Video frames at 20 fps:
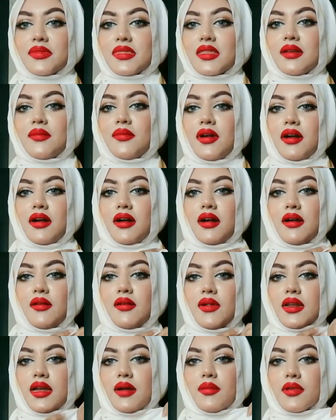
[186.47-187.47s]
But
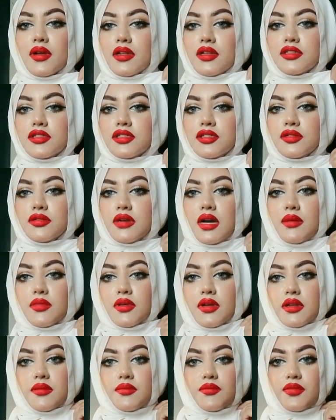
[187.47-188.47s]
what I'm gonna do, I'm
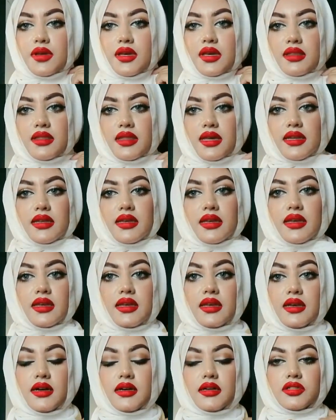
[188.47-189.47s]
gonna bring that
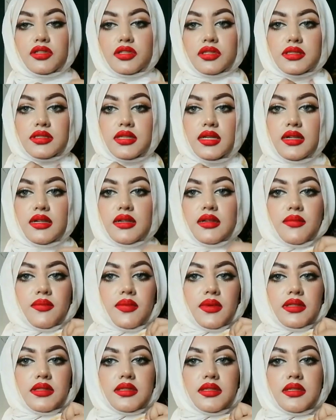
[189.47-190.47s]
here just a little
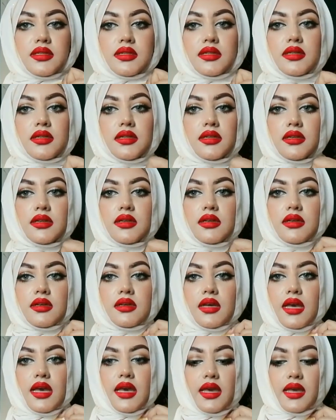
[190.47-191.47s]
bit
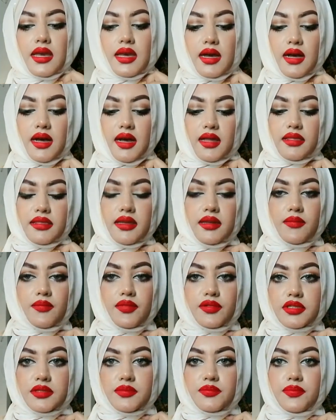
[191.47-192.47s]
here, and then
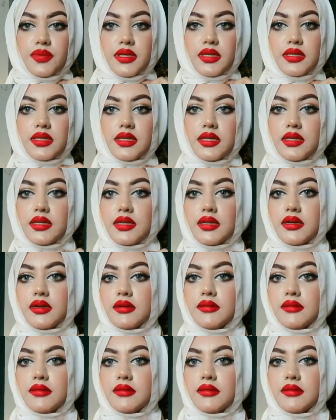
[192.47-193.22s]
put a pin here.